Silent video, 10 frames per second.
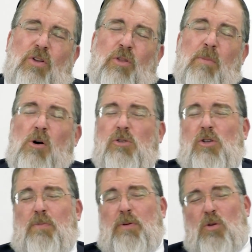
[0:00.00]
the
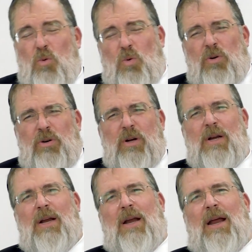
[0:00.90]
most pure
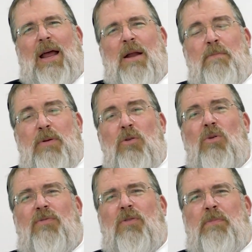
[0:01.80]
and
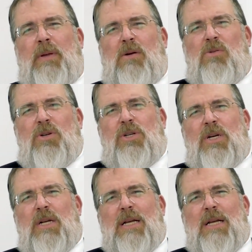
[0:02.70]
beautiful bikush,